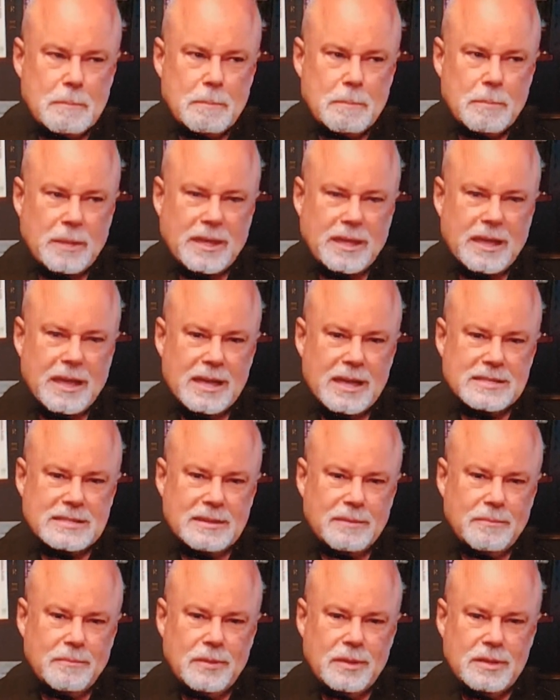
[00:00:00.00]
Because
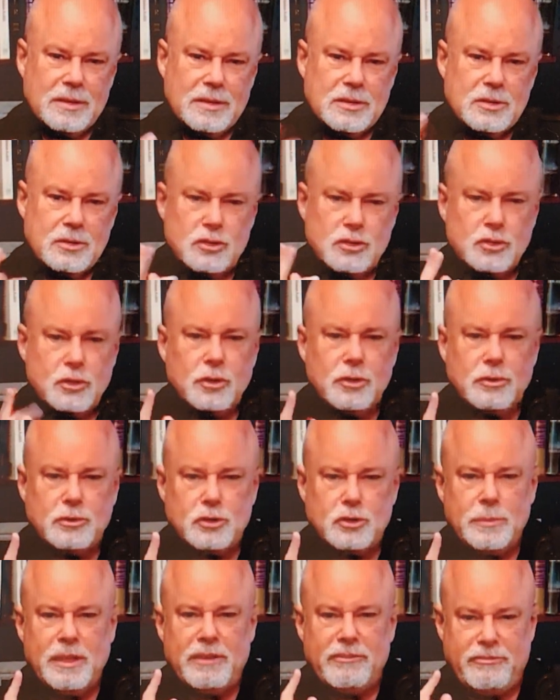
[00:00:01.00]

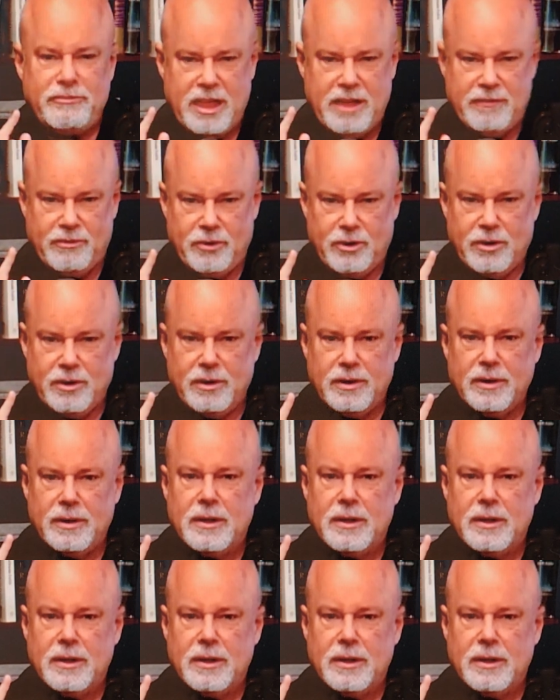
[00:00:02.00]
do me a favor.